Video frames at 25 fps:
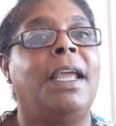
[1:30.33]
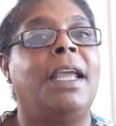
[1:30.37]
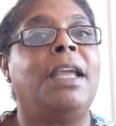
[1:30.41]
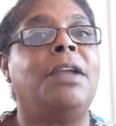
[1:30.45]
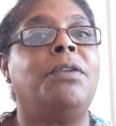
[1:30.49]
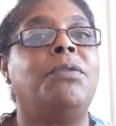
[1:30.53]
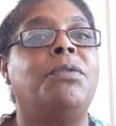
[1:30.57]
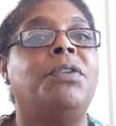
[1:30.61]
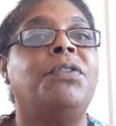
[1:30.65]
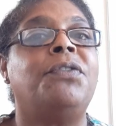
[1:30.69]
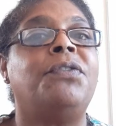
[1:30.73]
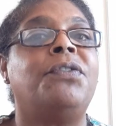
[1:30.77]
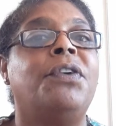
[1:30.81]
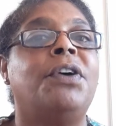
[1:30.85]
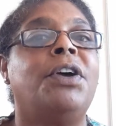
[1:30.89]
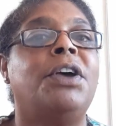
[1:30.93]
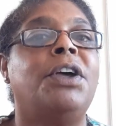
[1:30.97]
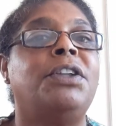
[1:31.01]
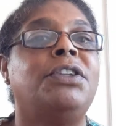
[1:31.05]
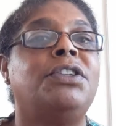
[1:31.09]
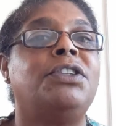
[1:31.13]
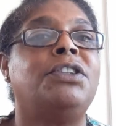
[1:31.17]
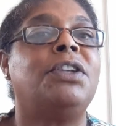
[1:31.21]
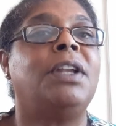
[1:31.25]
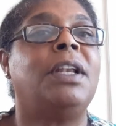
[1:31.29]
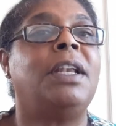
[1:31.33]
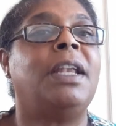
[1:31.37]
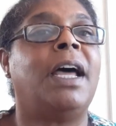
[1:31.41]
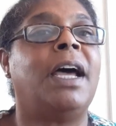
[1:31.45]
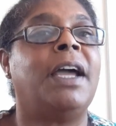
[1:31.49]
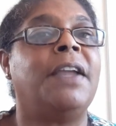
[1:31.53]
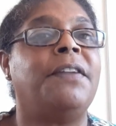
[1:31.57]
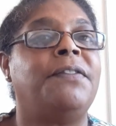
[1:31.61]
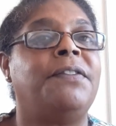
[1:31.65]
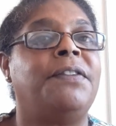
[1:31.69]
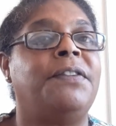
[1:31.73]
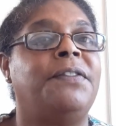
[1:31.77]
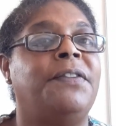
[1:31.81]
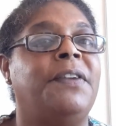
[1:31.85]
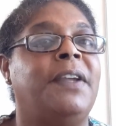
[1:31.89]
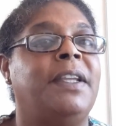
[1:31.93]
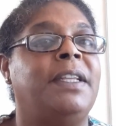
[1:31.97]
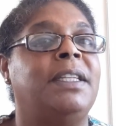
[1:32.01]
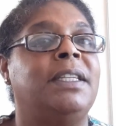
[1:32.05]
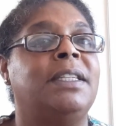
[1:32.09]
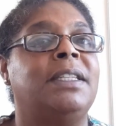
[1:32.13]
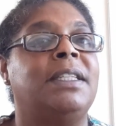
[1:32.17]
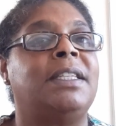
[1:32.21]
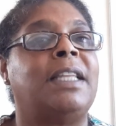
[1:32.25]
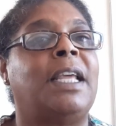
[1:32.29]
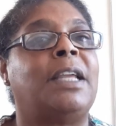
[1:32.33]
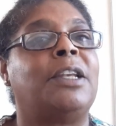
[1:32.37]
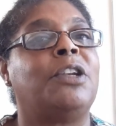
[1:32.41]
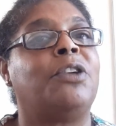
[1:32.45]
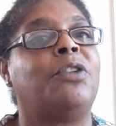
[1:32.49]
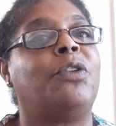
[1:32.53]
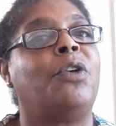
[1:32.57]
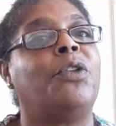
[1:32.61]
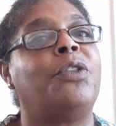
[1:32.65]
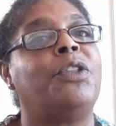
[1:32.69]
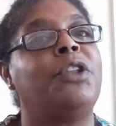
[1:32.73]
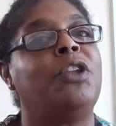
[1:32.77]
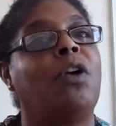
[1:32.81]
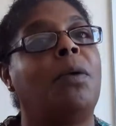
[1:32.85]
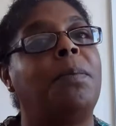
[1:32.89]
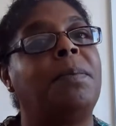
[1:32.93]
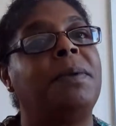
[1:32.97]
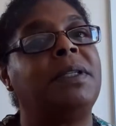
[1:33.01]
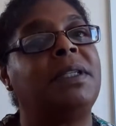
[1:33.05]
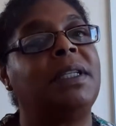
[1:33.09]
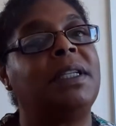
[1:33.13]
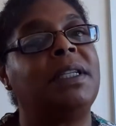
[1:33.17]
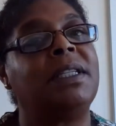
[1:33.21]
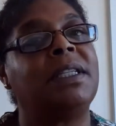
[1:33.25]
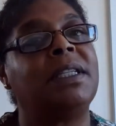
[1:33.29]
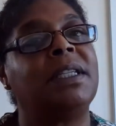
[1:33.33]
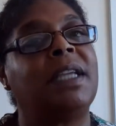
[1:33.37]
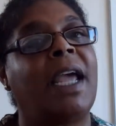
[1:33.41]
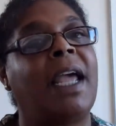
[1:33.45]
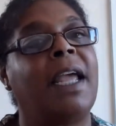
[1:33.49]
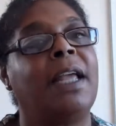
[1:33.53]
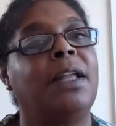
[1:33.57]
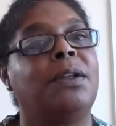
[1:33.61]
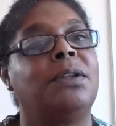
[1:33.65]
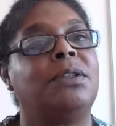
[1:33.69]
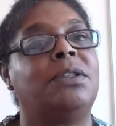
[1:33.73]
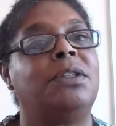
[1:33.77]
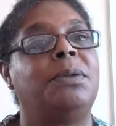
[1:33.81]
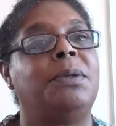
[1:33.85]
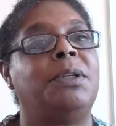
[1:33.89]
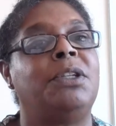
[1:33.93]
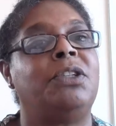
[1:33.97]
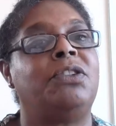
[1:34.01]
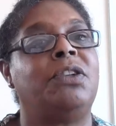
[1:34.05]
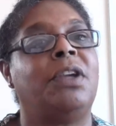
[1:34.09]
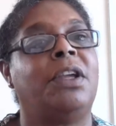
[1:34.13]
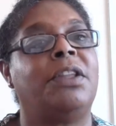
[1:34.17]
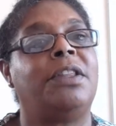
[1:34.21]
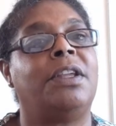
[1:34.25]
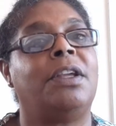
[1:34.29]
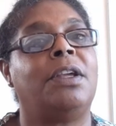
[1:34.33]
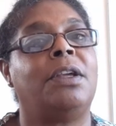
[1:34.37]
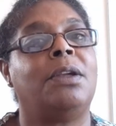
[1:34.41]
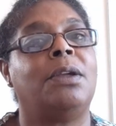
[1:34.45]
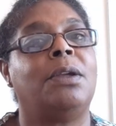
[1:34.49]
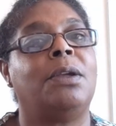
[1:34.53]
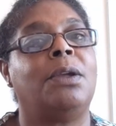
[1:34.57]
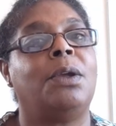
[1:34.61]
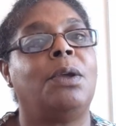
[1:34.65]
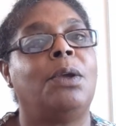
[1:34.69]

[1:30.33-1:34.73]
It refers to life events that are on the opposite scales to each other,